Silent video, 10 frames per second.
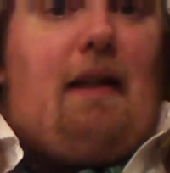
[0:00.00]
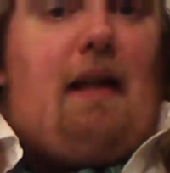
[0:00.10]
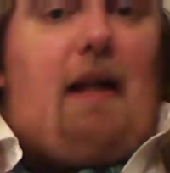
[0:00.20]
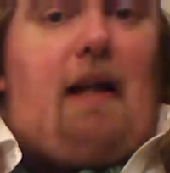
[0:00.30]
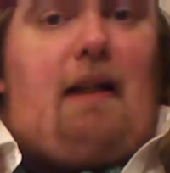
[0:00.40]

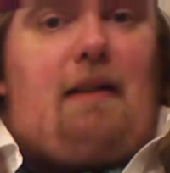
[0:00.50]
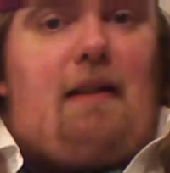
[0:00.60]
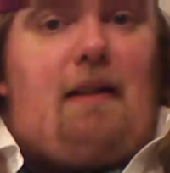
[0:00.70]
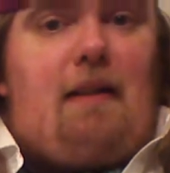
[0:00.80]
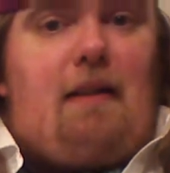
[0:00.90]
And
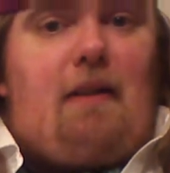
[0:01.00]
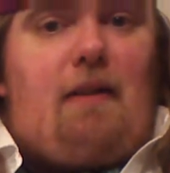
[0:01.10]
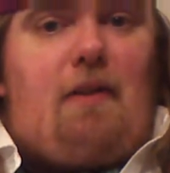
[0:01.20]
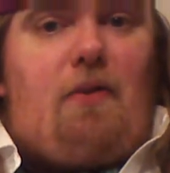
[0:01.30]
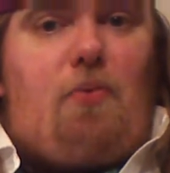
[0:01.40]

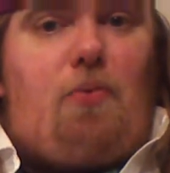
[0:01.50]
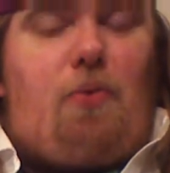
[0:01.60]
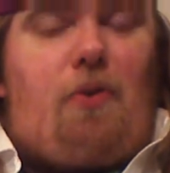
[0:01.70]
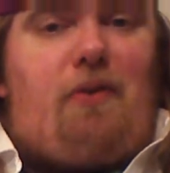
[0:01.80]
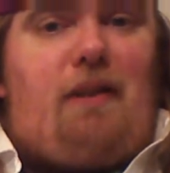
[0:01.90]

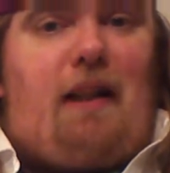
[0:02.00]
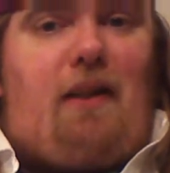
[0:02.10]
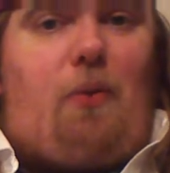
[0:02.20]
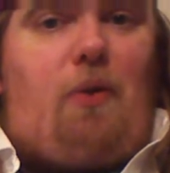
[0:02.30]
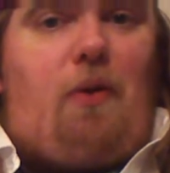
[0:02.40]
yeah,
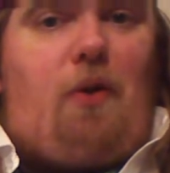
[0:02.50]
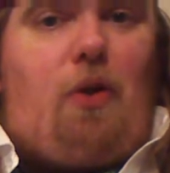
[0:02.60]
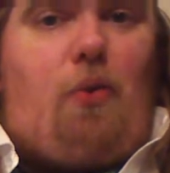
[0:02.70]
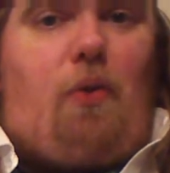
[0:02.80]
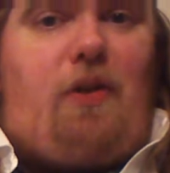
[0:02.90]

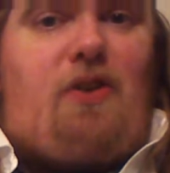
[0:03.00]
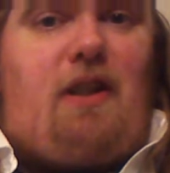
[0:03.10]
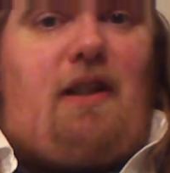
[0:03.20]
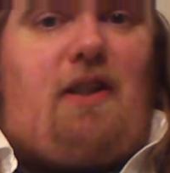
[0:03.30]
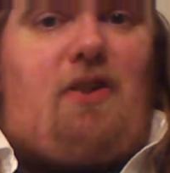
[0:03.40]
quite
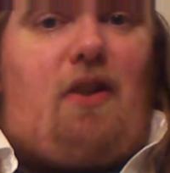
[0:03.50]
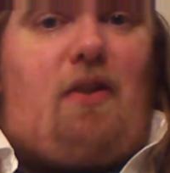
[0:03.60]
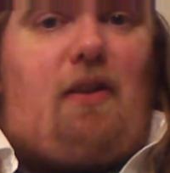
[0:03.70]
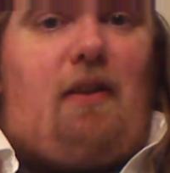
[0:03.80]
sturdy stock.